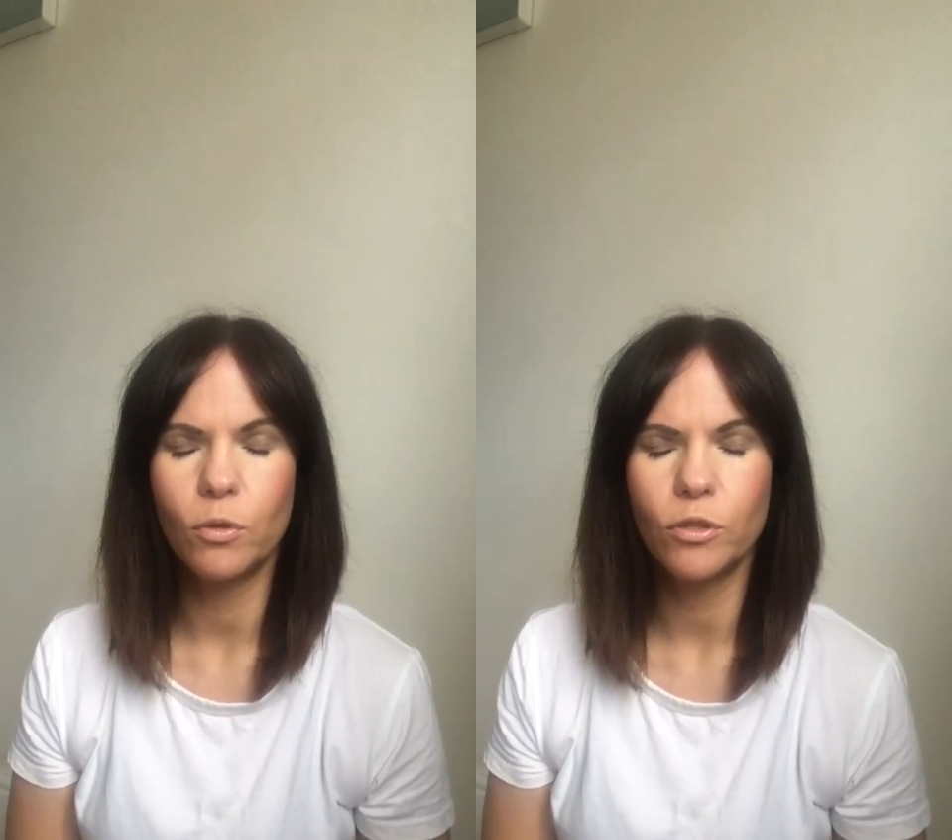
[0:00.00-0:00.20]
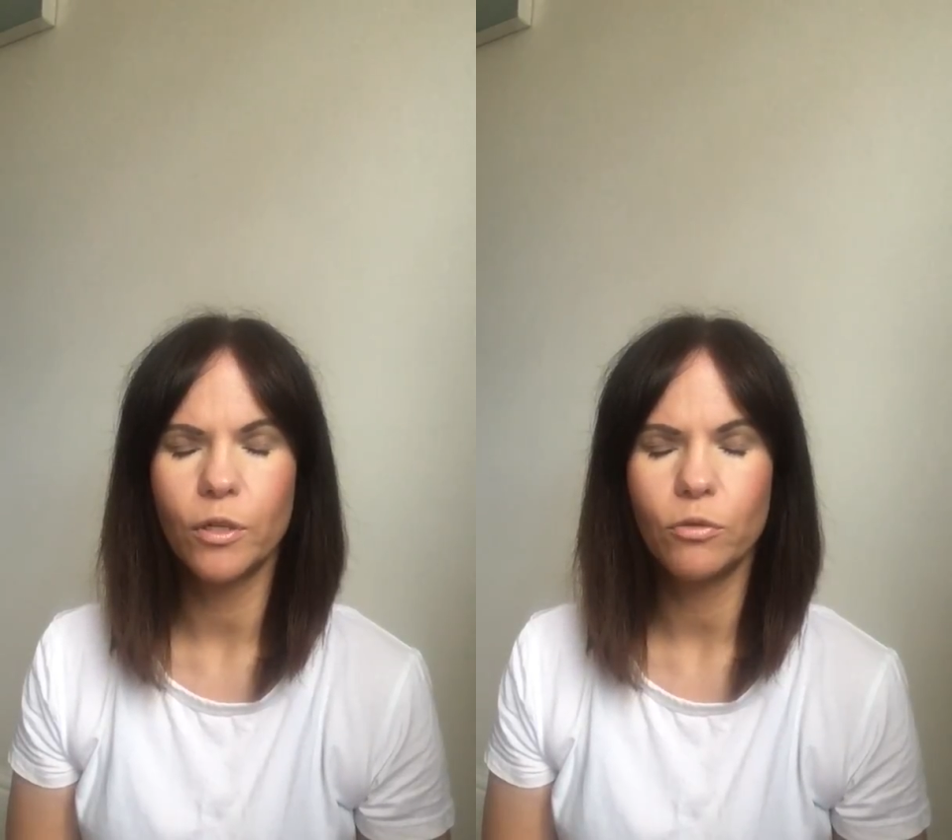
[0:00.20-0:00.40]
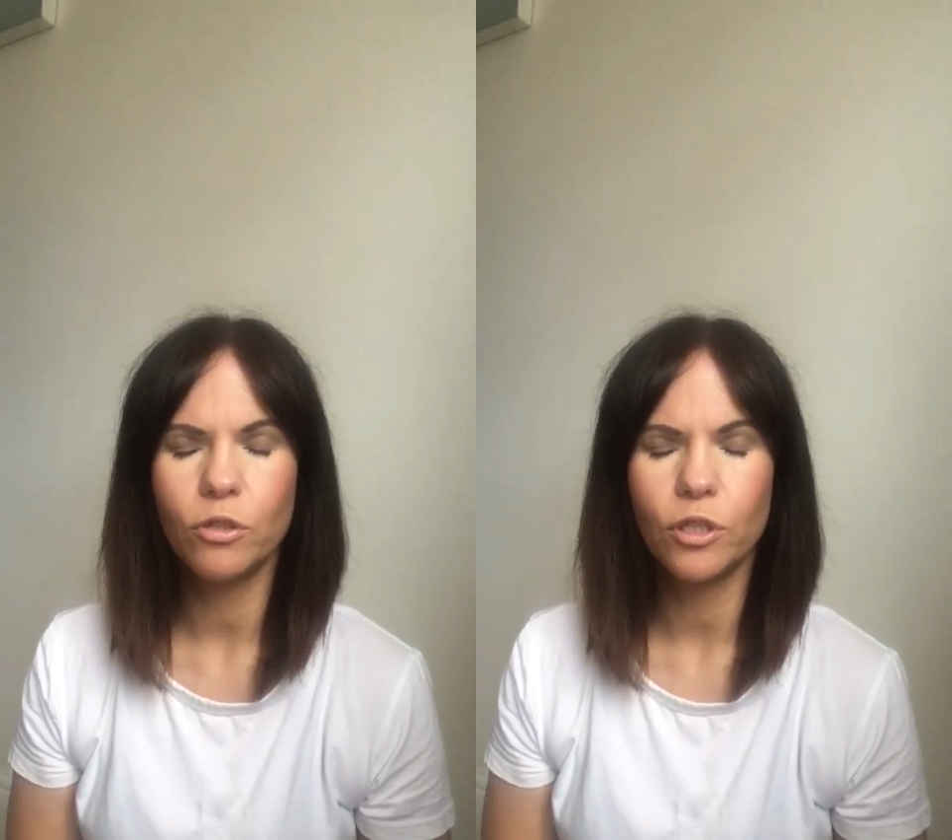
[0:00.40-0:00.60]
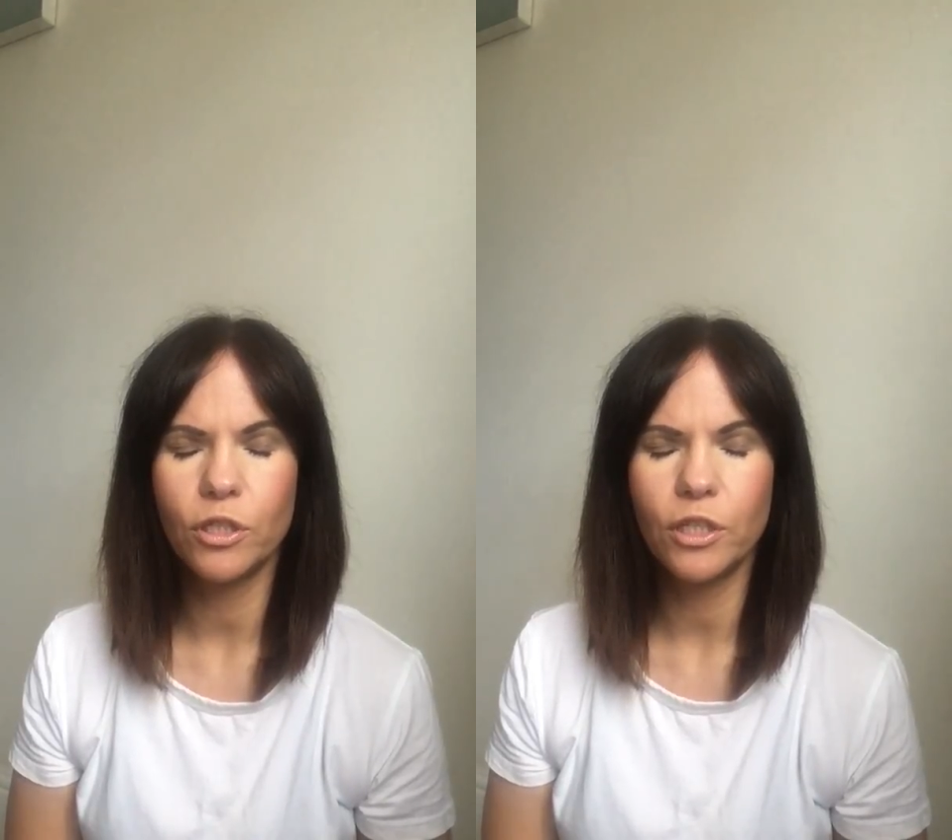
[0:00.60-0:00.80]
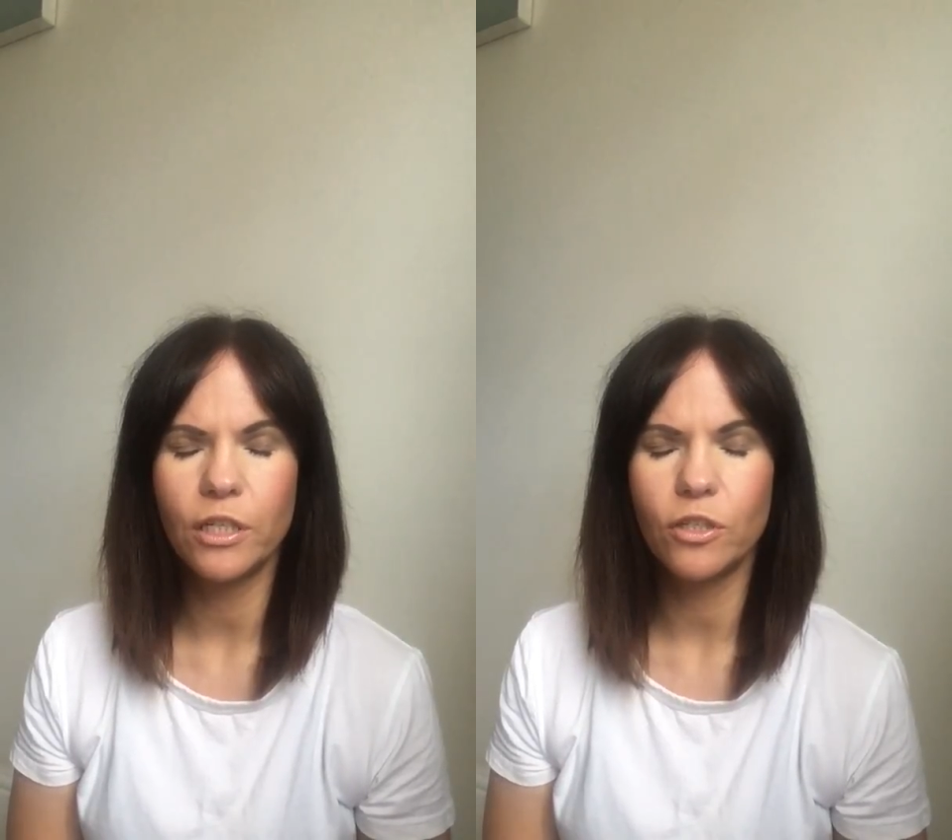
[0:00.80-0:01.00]
Don't
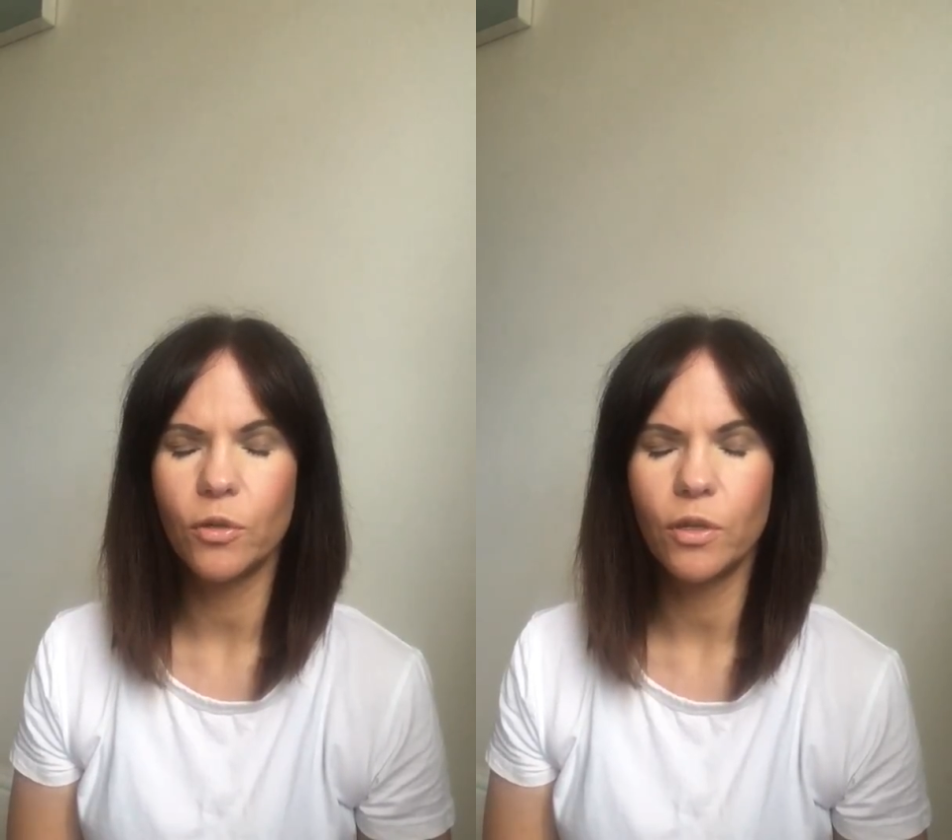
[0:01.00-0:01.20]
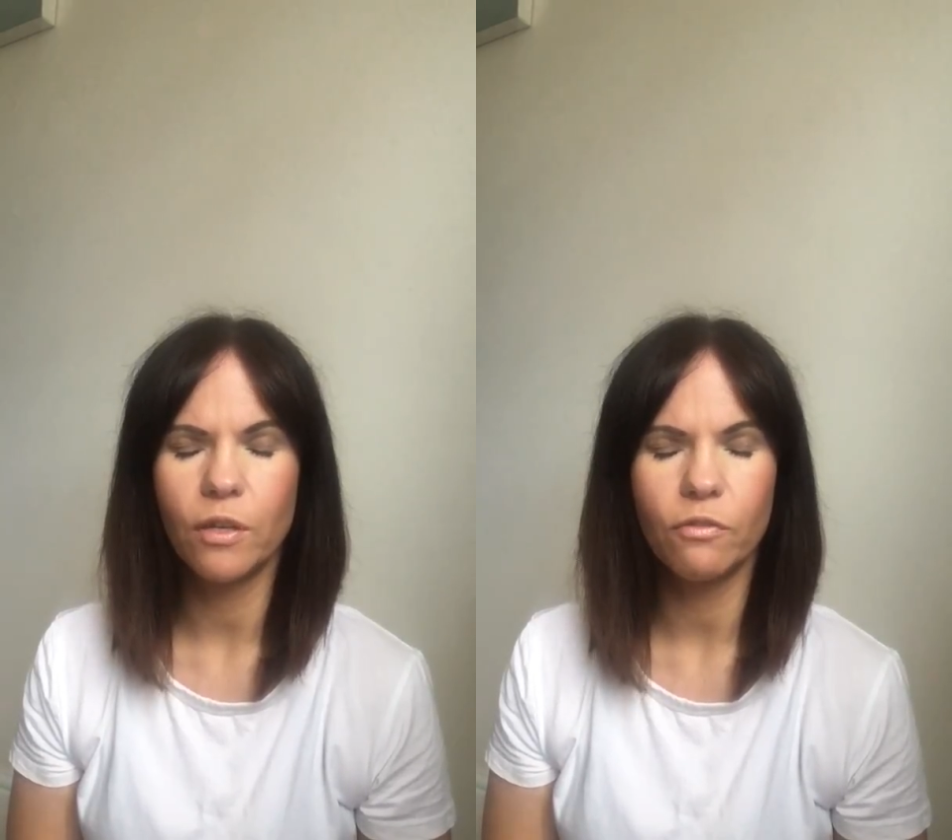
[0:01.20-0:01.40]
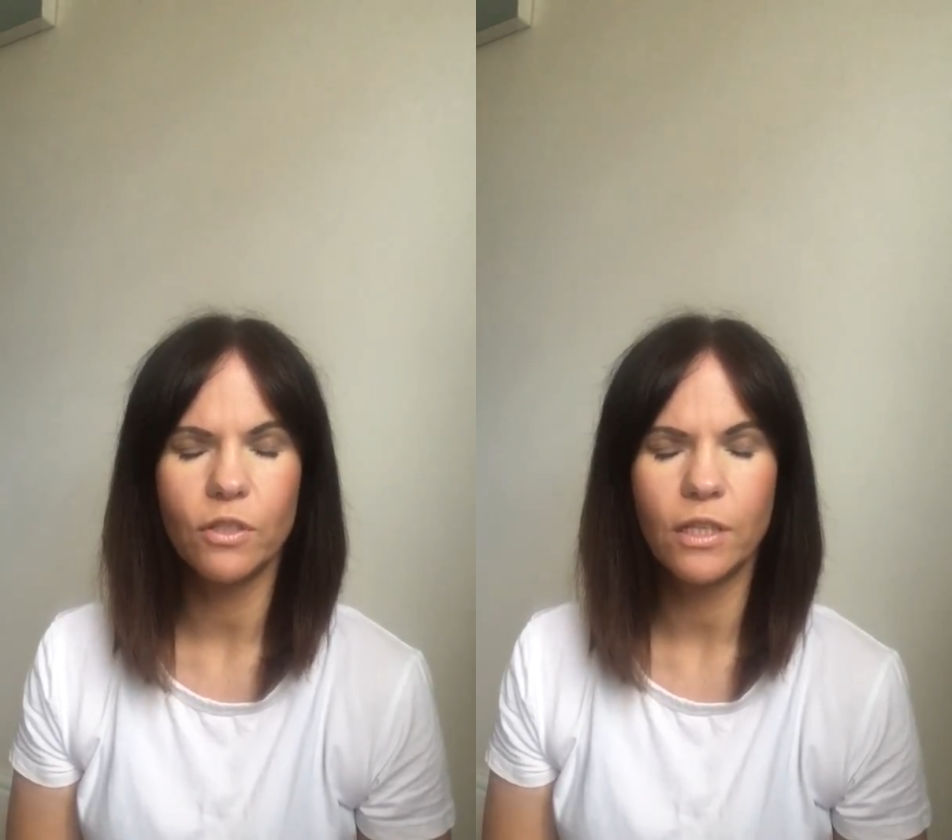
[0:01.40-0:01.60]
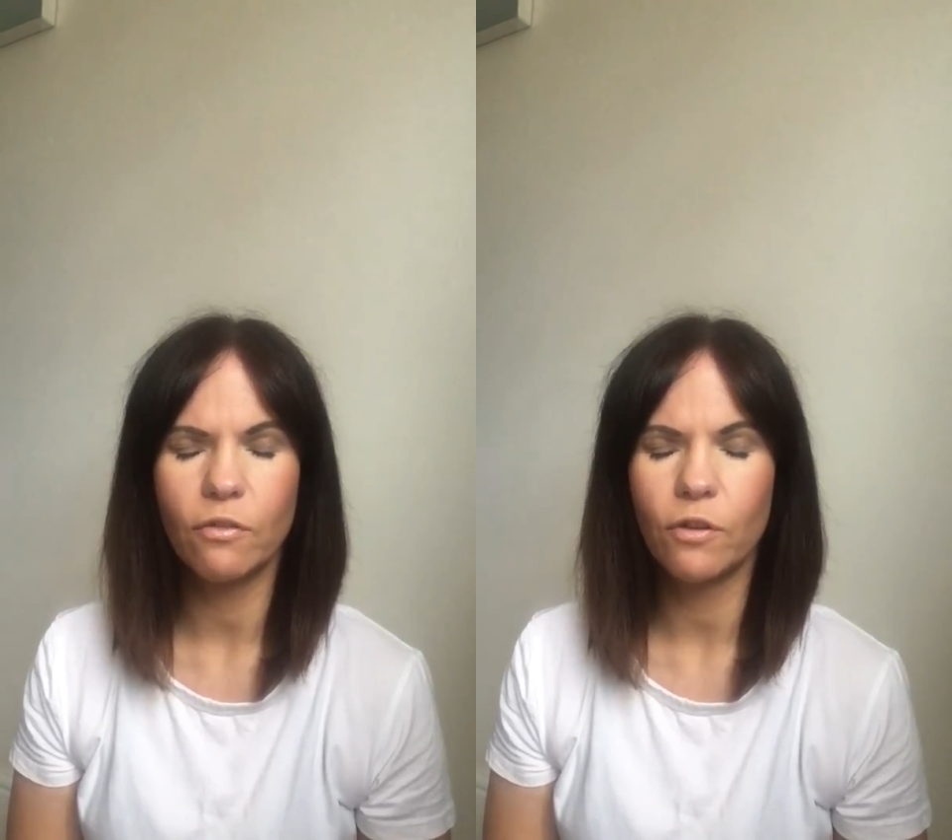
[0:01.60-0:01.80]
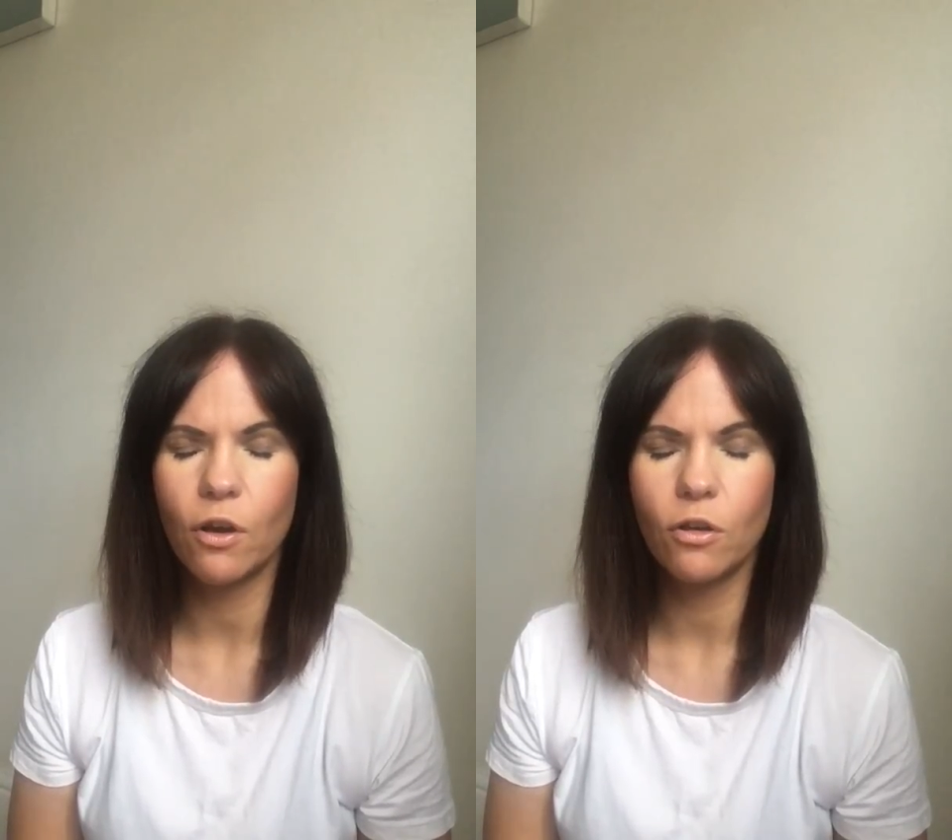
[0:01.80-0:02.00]
judge it, don't give
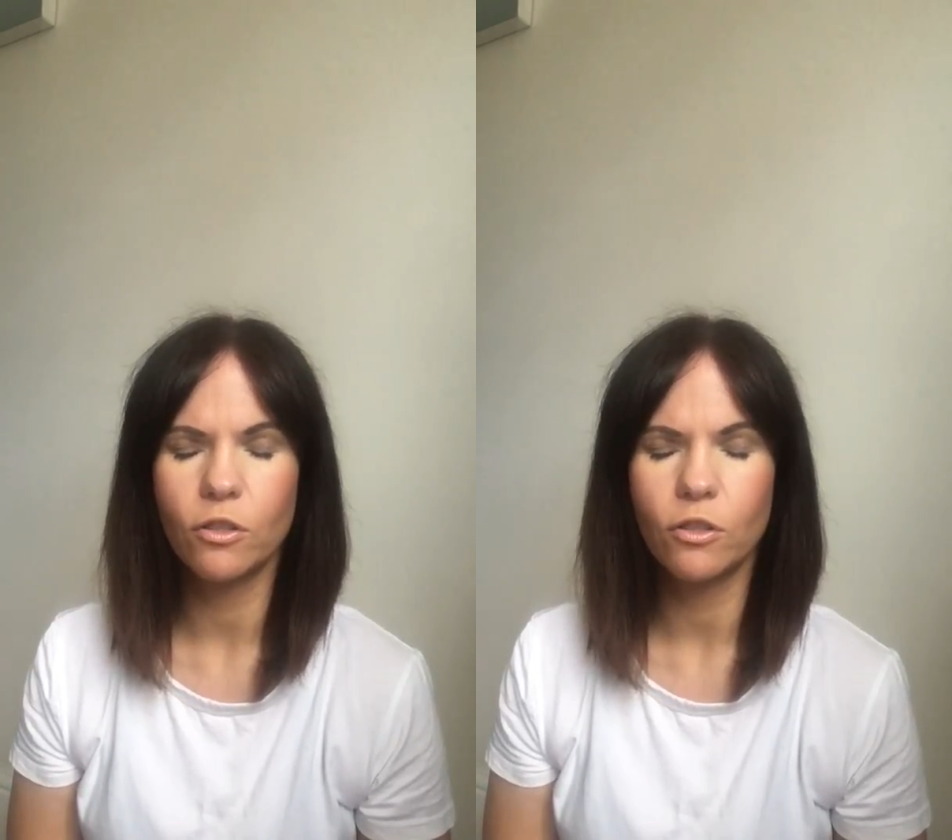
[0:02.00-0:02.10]
yourself a hard